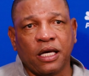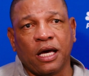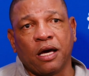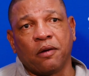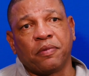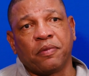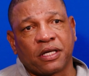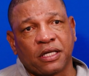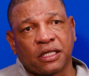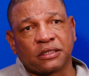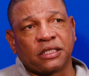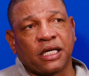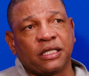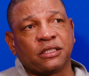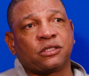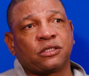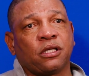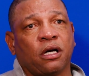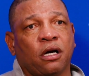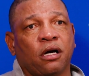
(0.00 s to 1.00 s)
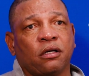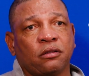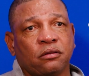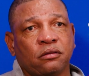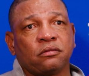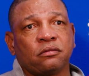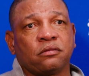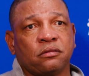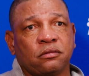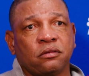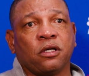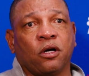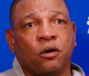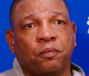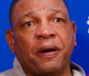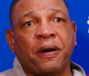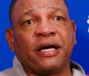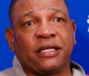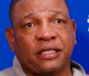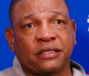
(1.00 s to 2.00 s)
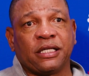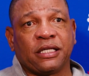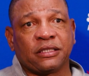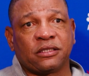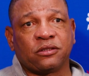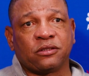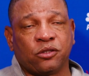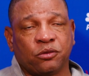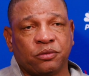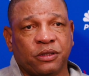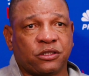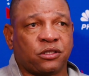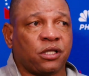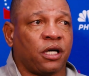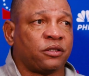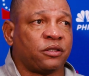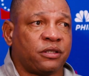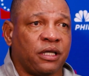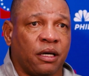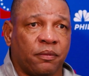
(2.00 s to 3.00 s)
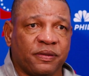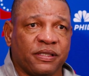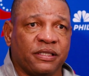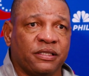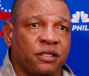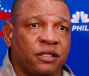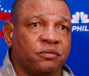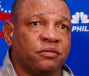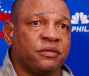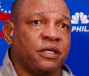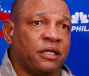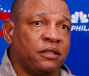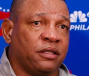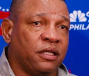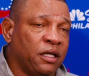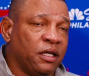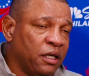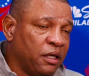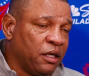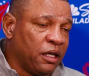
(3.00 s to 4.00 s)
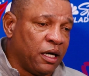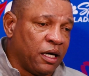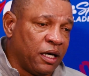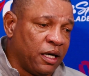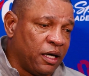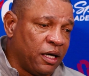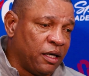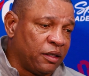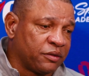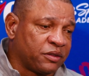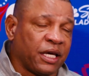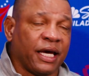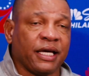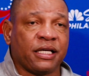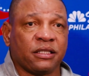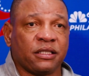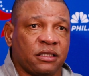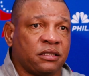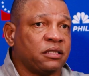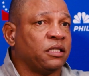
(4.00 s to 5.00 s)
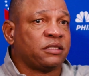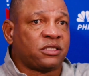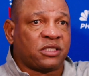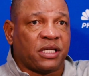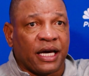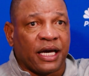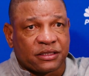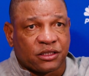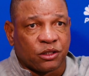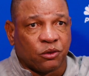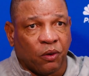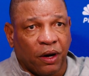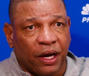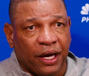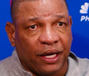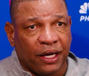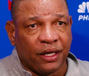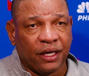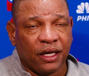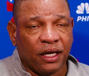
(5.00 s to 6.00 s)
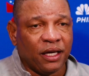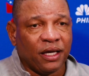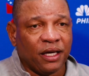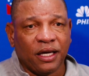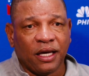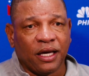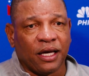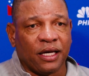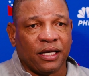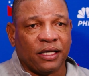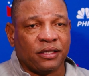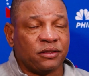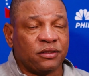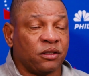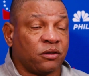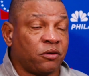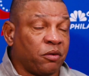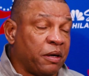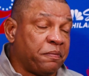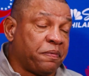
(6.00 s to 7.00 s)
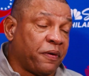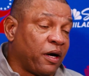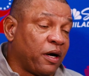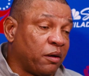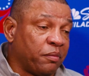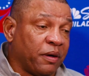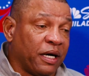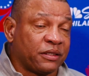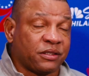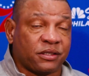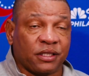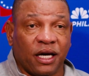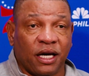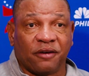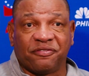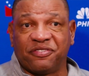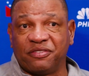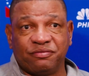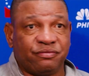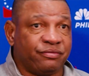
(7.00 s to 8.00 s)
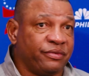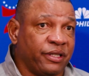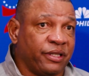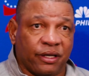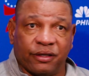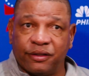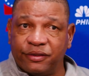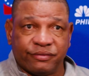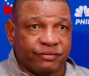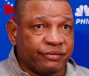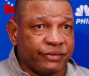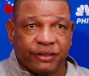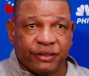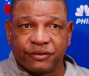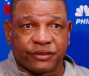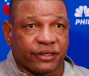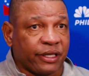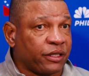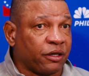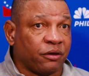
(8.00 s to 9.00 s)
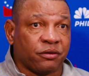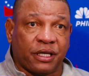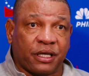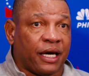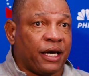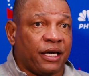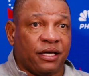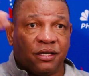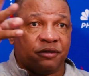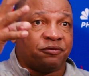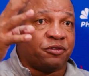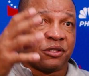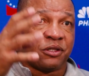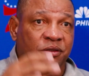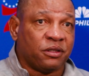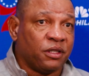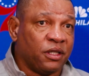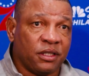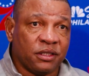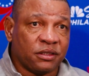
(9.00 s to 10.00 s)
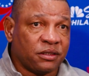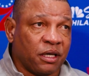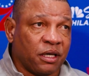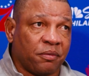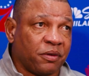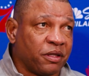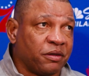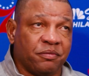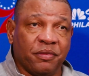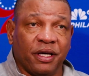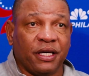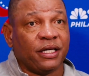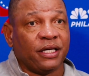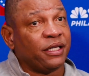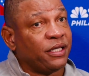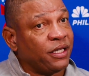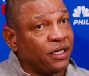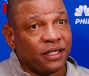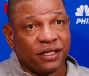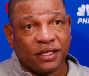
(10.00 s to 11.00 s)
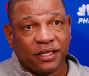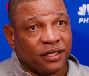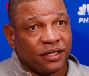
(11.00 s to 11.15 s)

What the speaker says: Yeah, because they start, you know, paying attention to him. They start doubling him. Taking his catch away. And the great part about Seth, you know, he was like, okay, if you're doubling me,